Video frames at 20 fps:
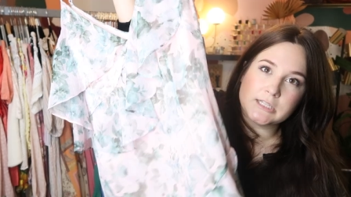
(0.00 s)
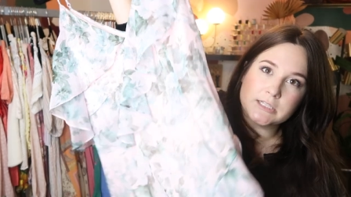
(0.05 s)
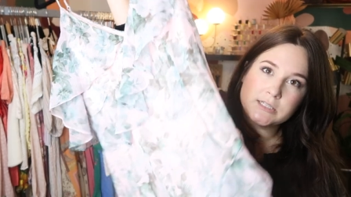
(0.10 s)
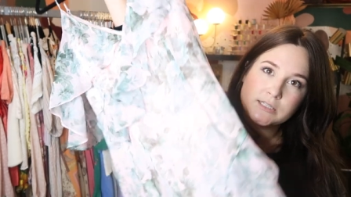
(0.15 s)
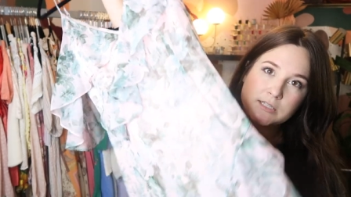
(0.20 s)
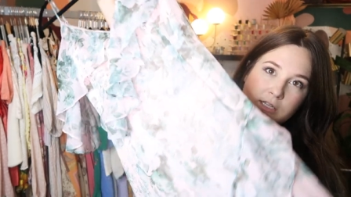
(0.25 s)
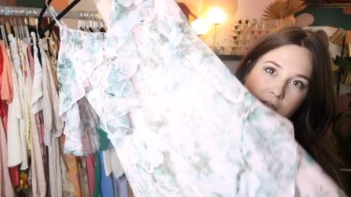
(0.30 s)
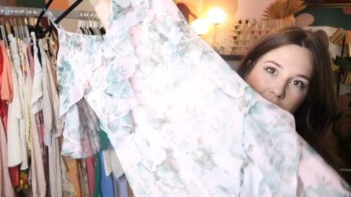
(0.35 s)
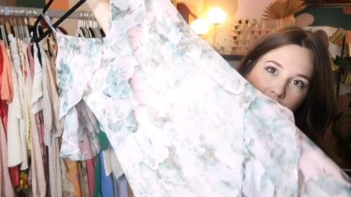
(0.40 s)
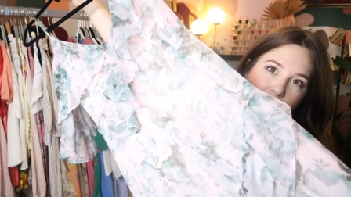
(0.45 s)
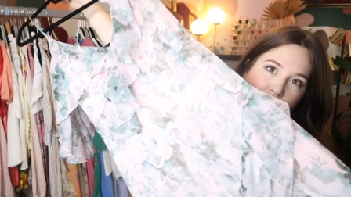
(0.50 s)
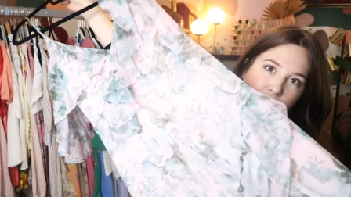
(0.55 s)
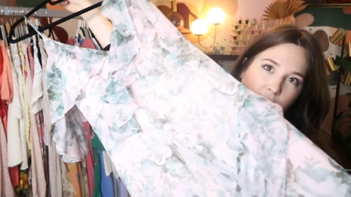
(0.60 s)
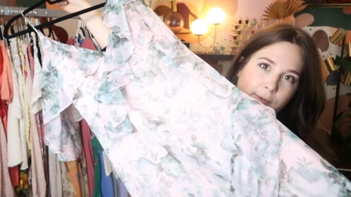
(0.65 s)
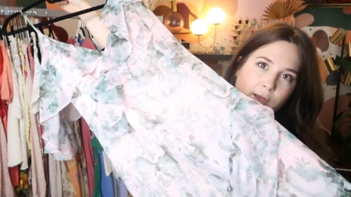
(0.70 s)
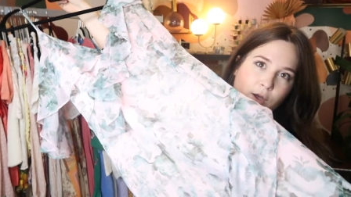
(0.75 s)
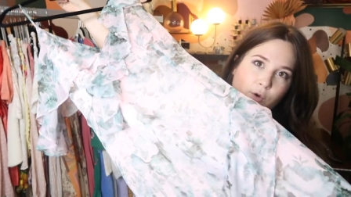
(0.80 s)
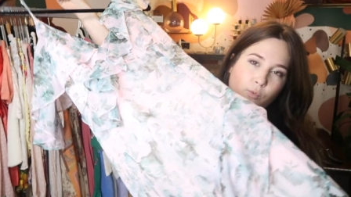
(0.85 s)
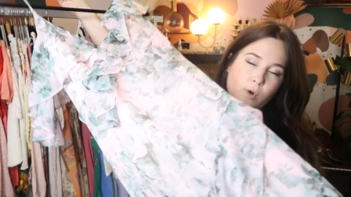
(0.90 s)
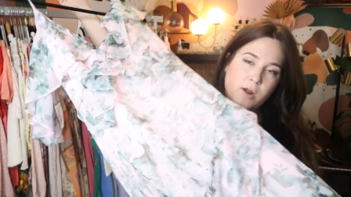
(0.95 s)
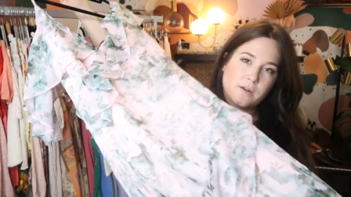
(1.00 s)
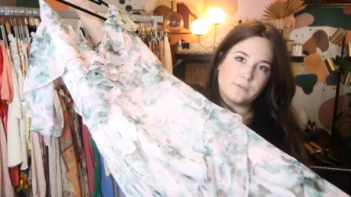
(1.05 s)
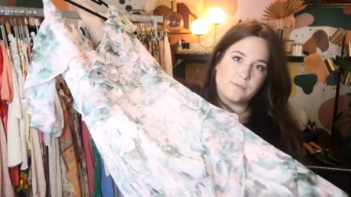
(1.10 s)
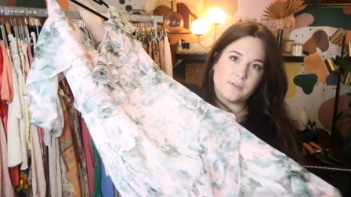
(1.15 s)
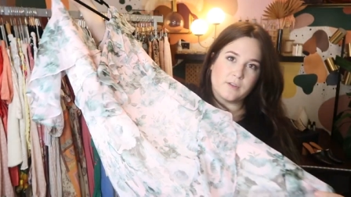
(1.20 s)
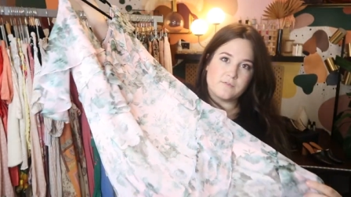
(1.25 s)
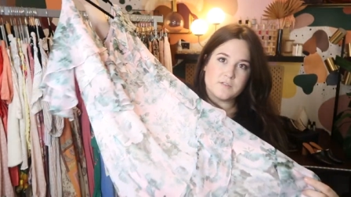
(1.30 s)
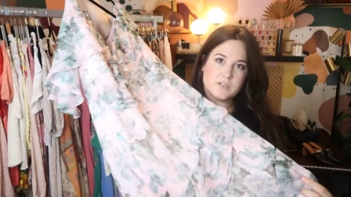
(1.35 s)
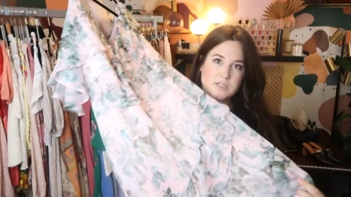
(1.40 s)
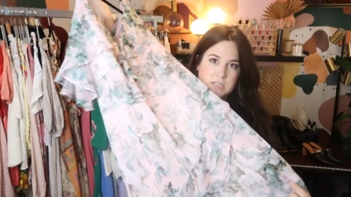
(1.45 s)
listed for about
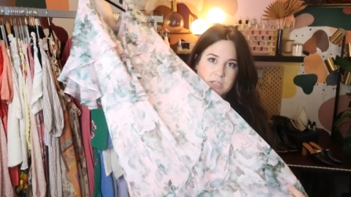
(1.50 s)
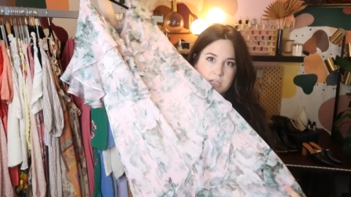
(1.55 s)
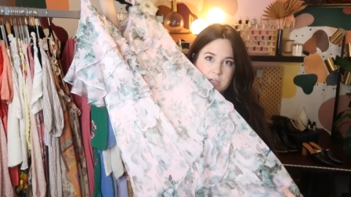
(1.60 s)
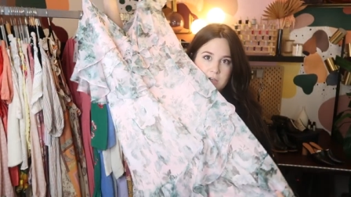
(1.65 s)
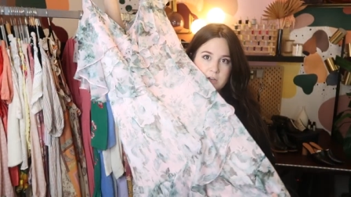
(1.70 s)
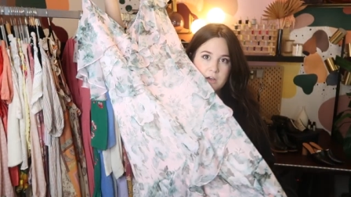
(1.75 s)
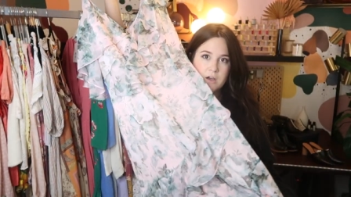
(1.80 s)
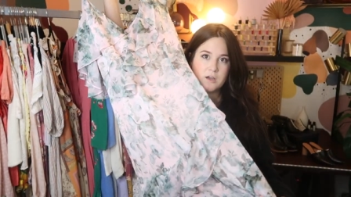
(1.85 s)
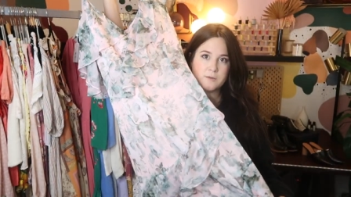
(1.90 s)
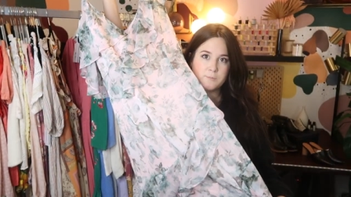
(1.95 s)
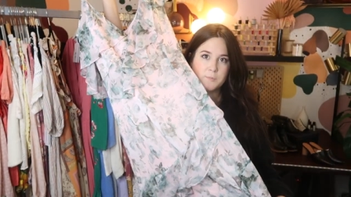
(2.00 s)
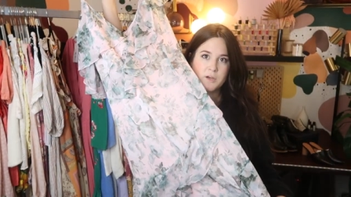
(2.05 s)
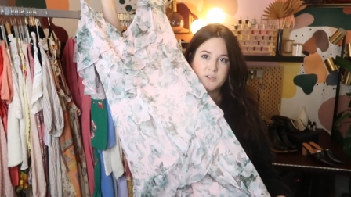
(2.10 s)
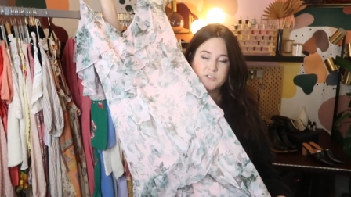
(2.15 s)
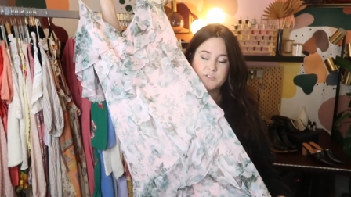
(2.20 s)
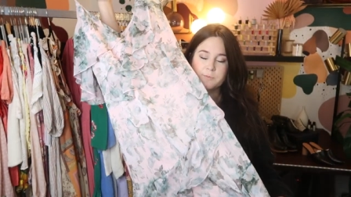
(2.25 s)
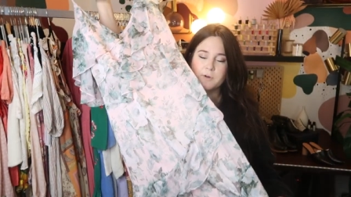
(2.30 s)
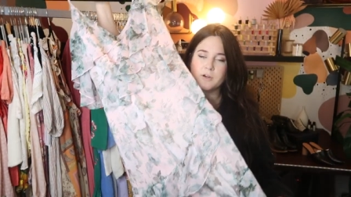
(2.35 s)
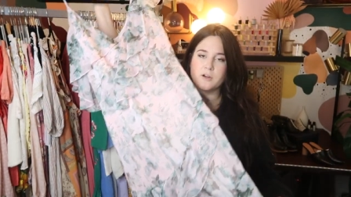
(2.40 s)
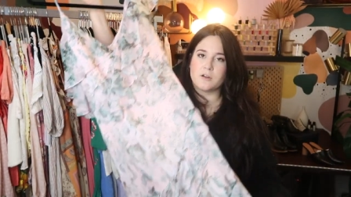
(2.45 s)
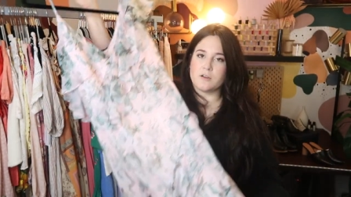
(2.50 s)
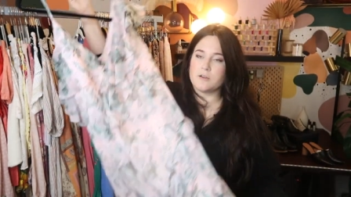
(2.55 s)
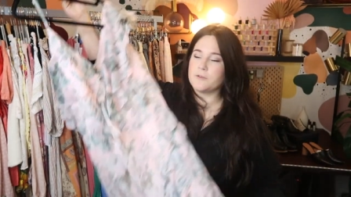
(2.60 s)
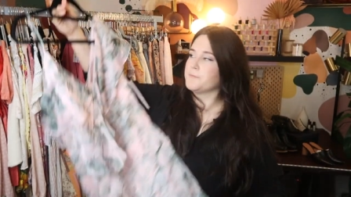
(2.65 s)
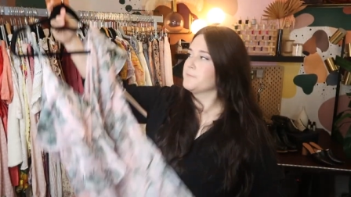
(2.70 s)
150 on Poshmark.